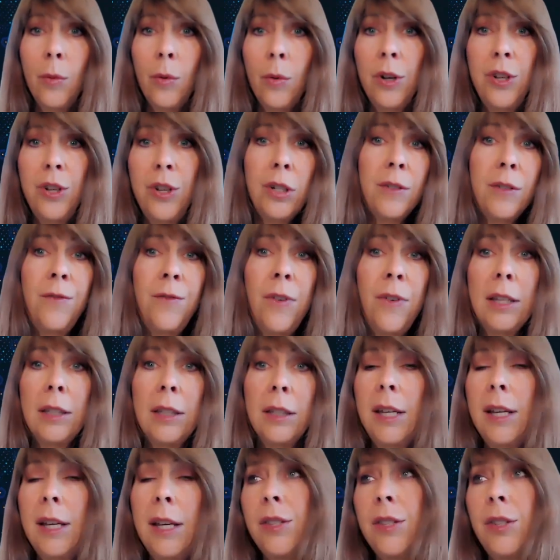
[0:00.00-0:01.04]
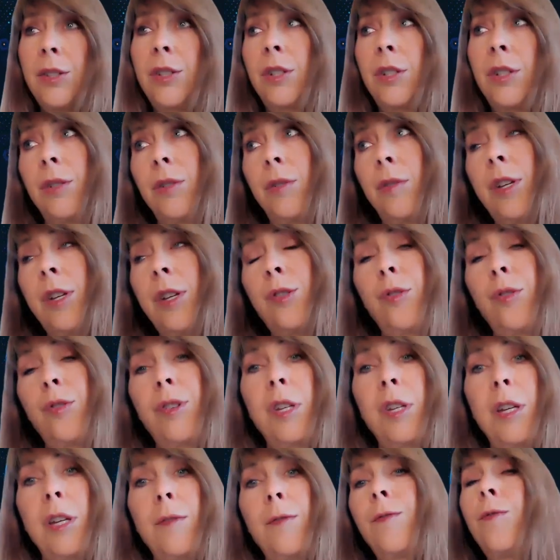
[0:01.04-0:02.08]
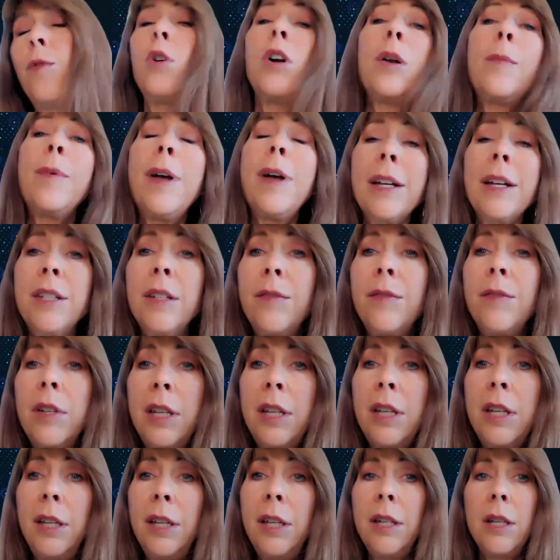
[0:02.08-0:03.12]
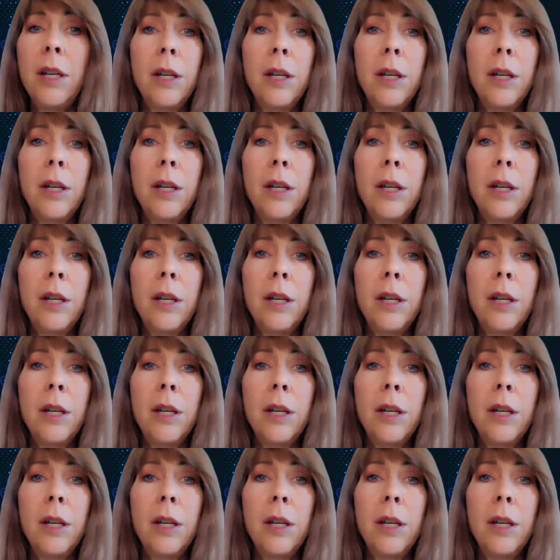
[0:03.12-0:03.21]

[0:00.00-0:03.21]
where you can find links to interesting forum activity,